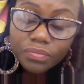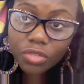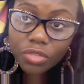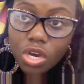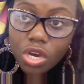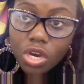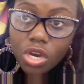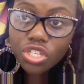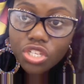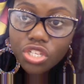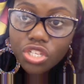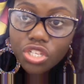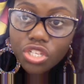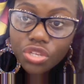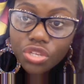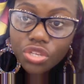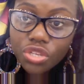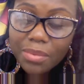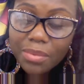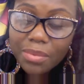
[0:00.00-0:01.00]

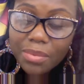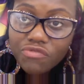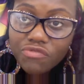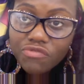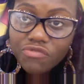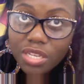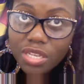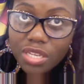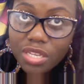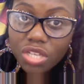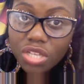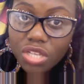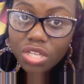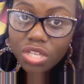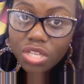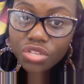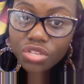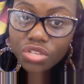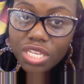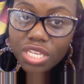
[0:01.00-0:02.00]
red cards
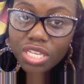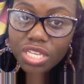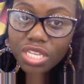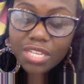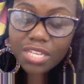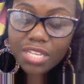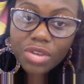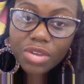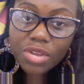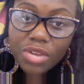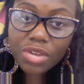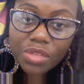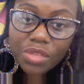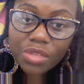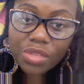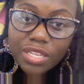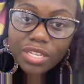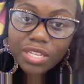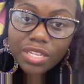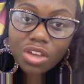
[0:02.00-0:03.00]
can you see, and he'll count the
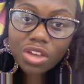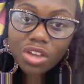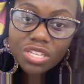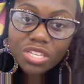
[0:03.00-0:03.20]
red cards.